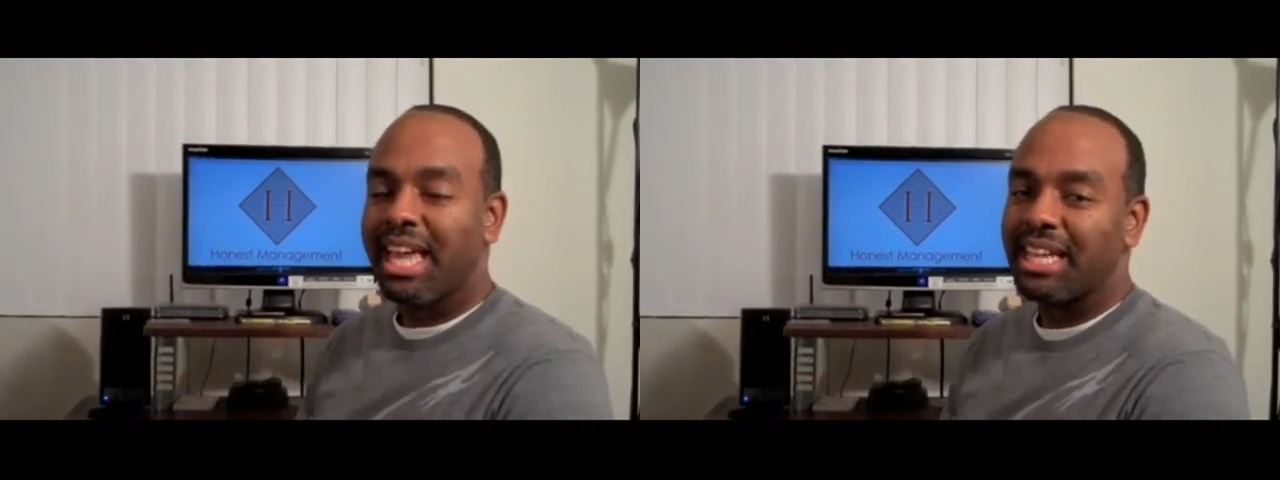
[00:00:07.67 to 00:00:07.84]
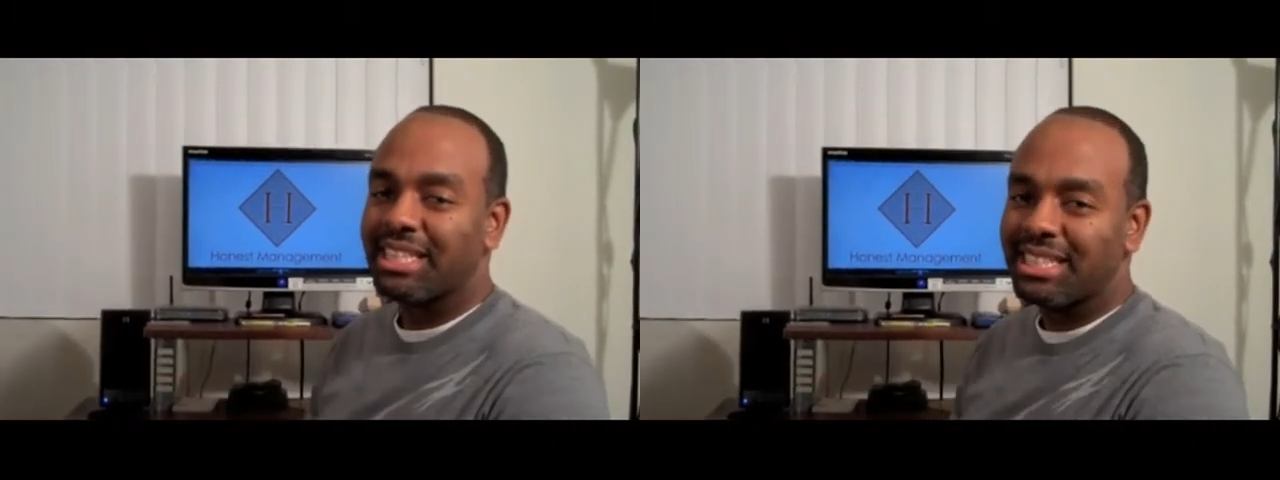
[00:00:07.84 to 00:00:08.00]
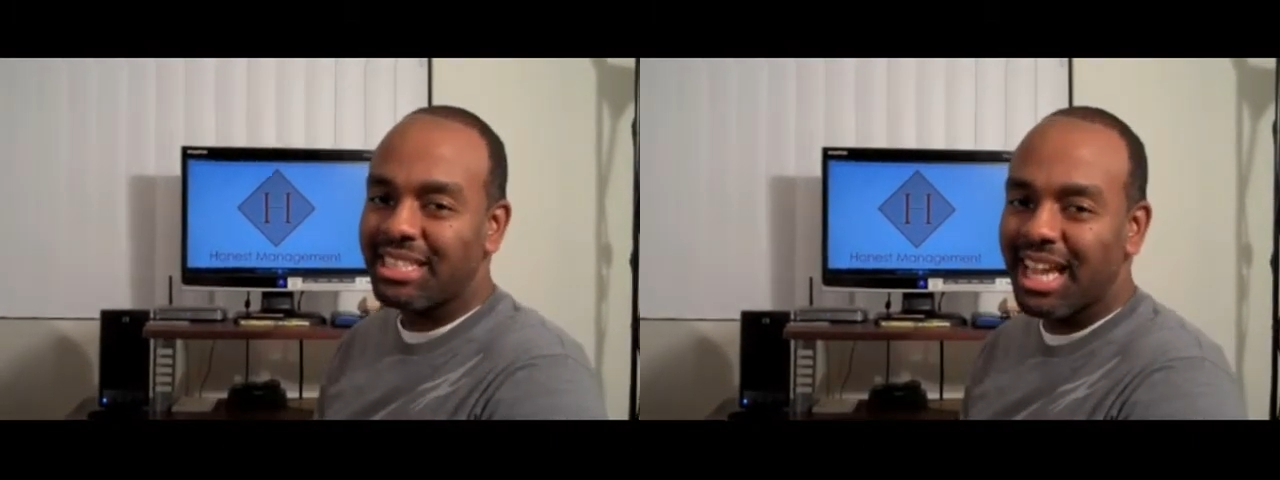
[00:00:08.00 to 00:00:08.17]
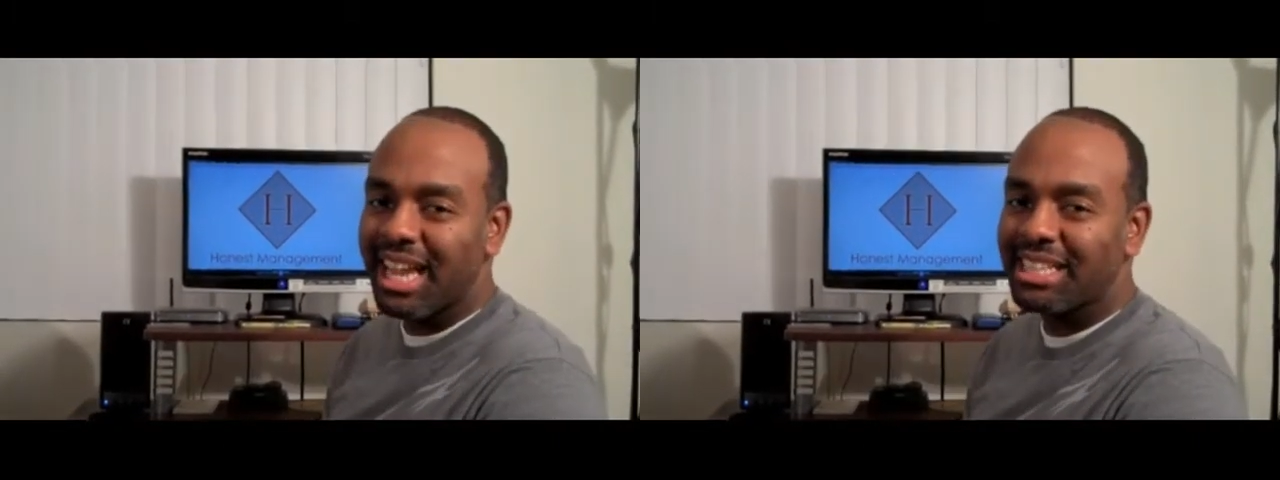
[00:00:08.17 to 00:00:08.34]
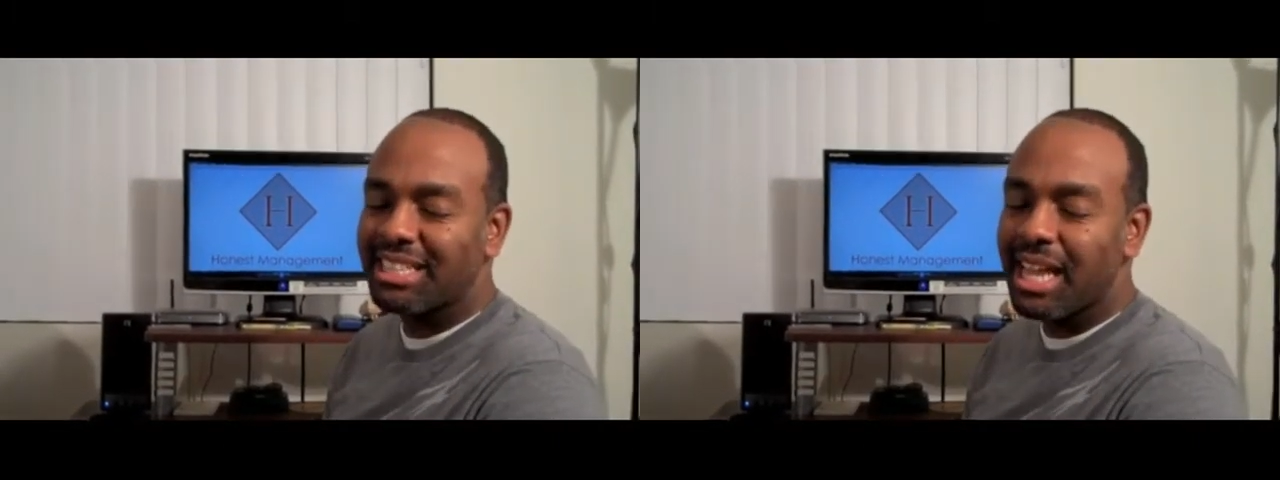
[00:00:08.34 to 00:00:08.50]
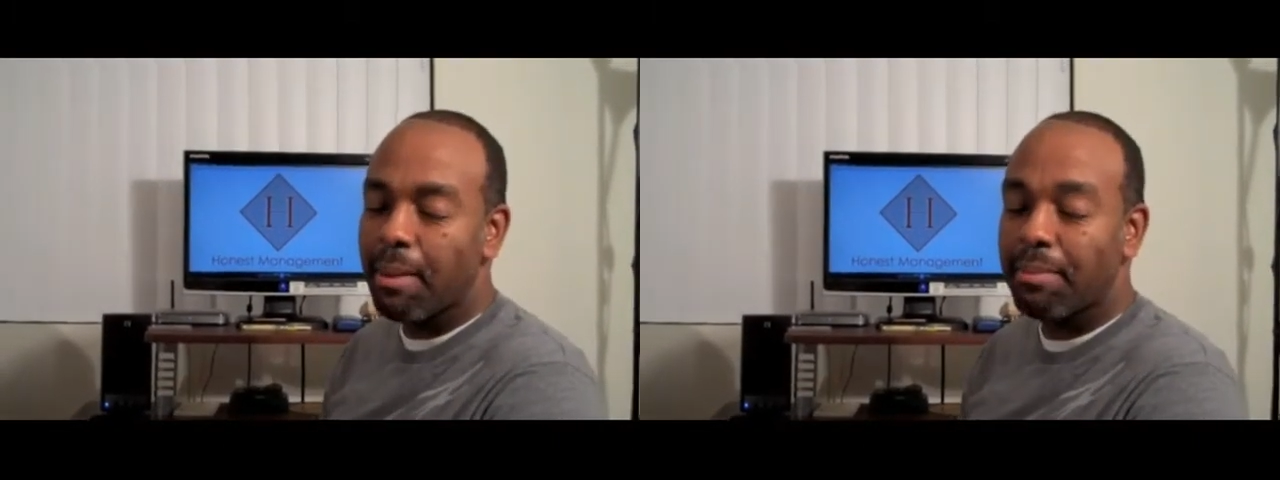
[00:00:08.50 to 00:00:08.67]
And
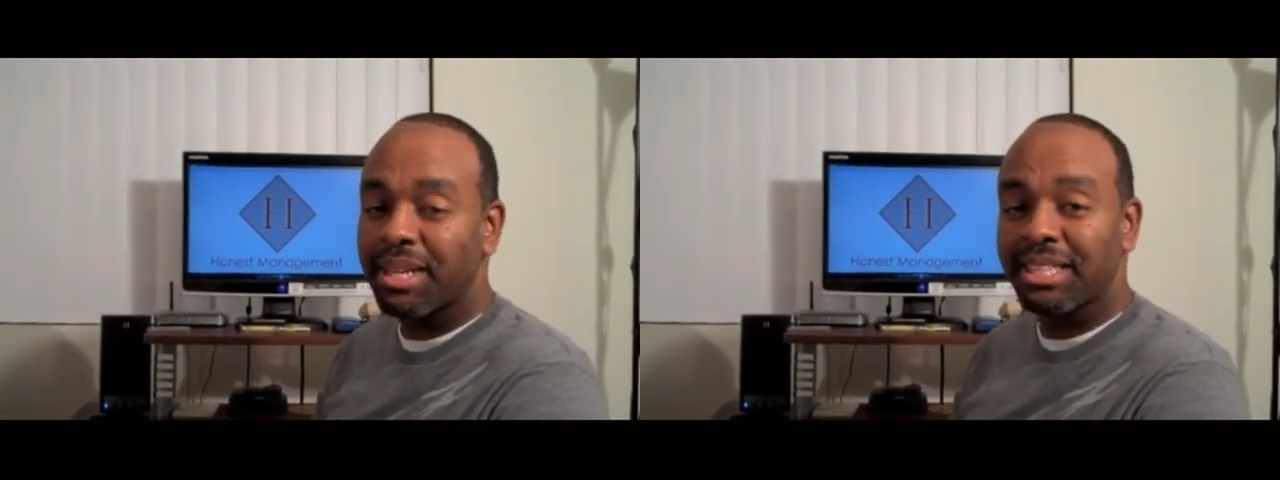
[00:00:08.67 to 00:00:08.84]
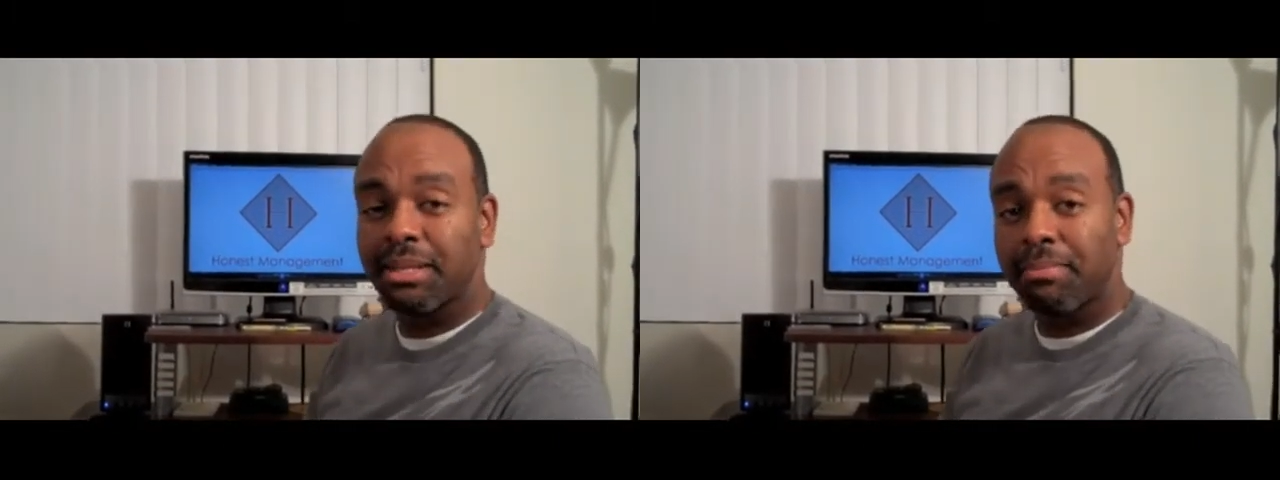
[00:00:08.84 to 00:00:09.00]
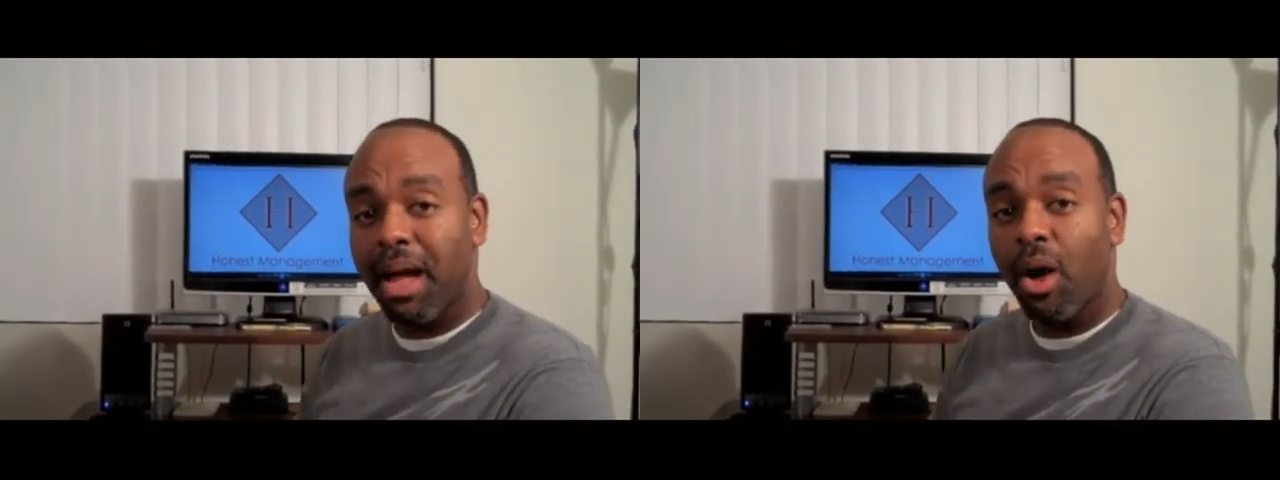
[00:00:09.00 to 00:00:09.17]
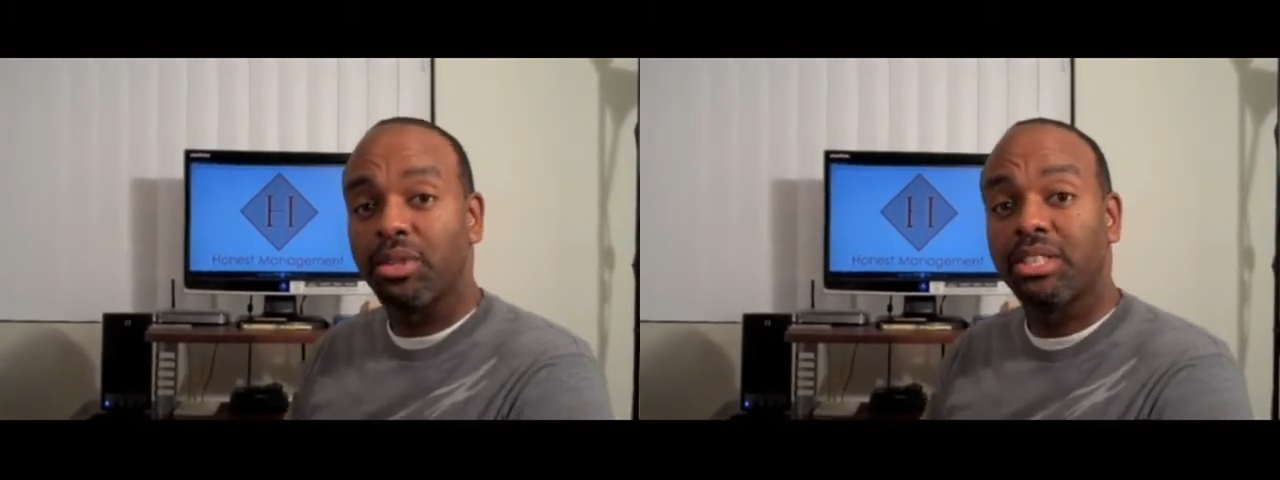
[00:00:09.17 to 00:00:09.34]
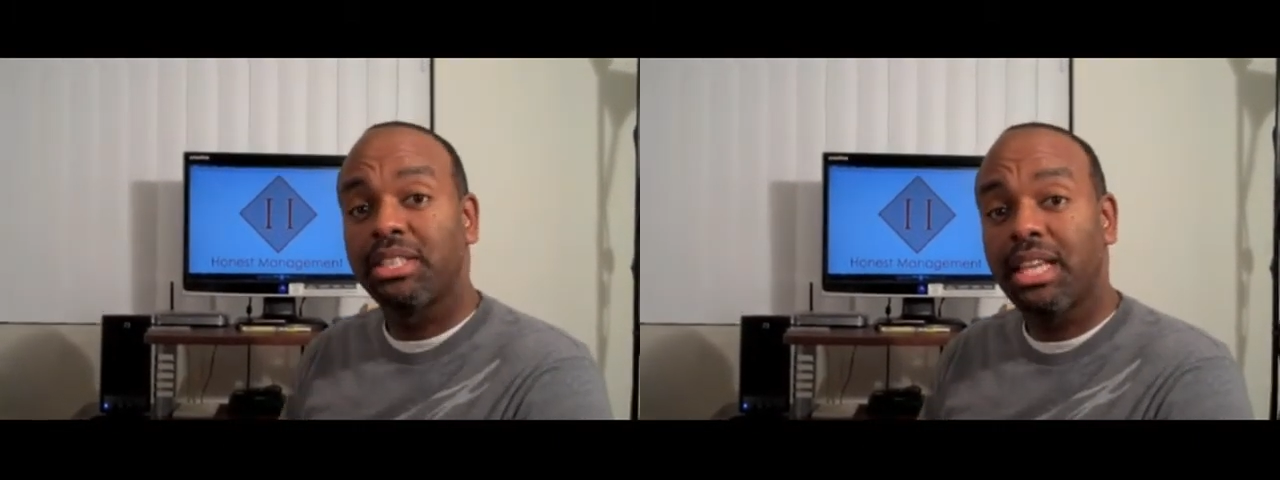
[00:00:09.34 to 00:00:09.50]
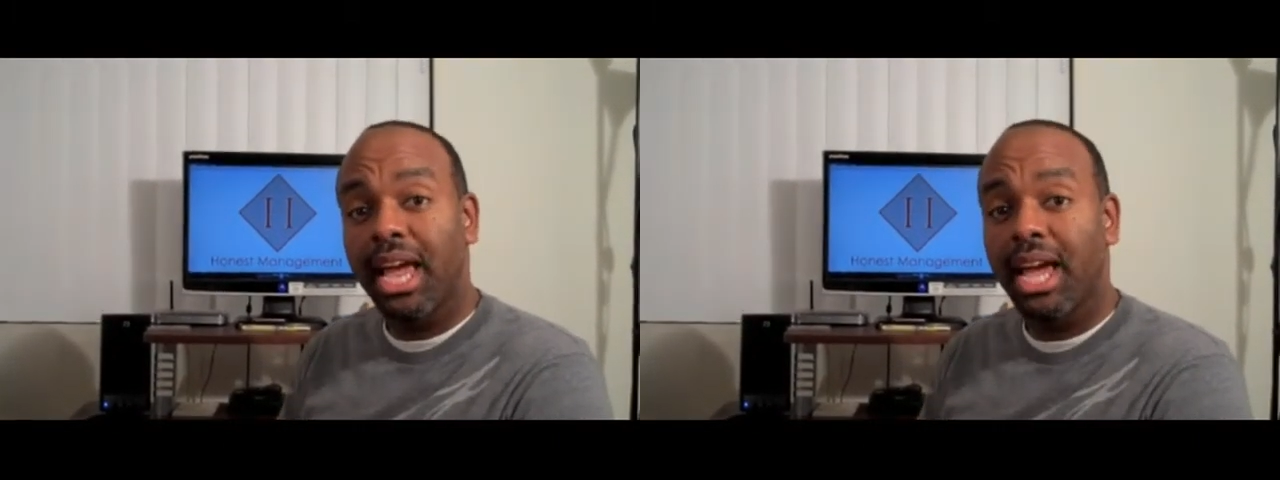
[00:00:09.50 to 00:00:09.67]
today's topic is about
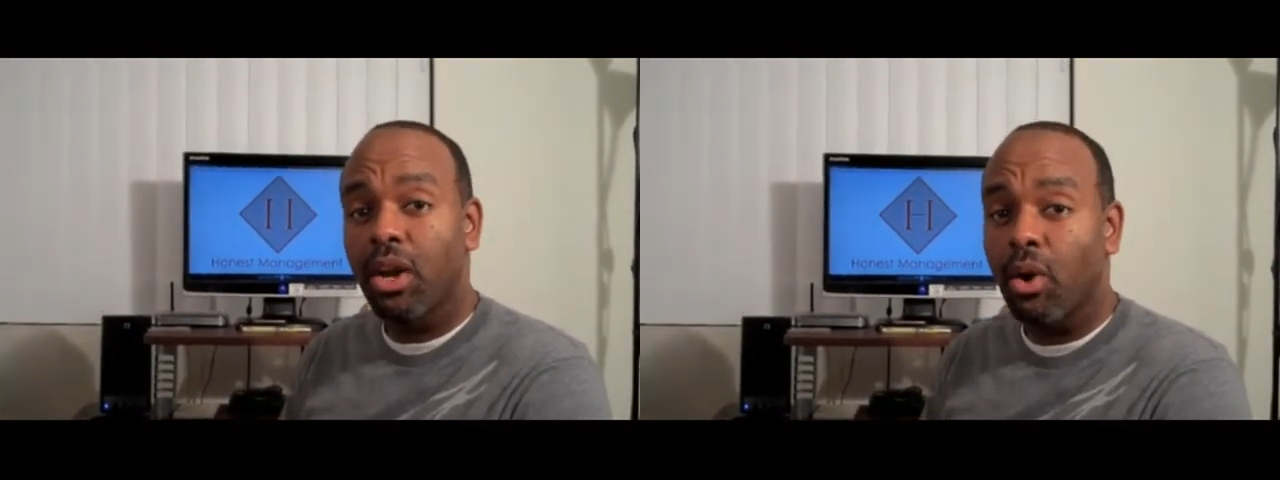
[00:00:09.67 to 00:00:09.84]
staying